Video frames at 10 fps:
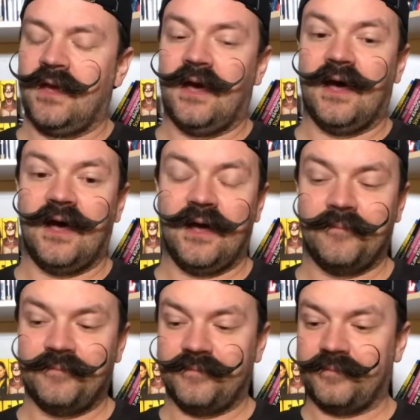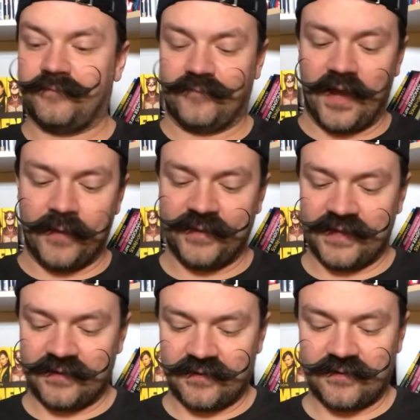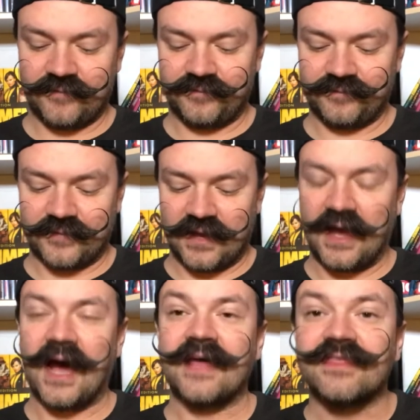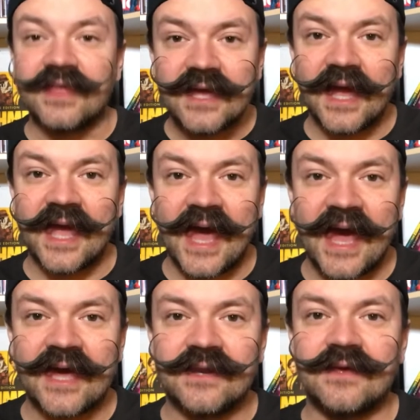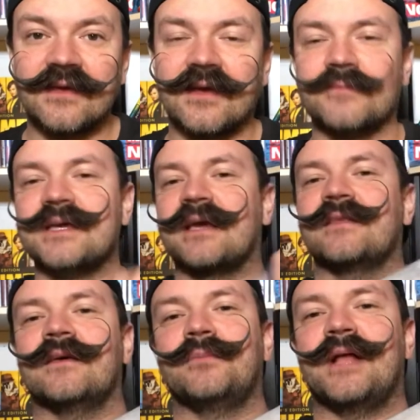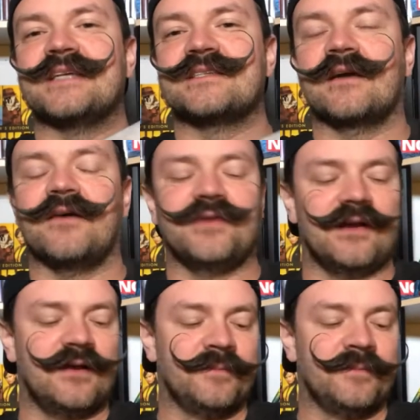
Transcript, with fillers: um, I mean, I think I had, I'm taking the plastic off here.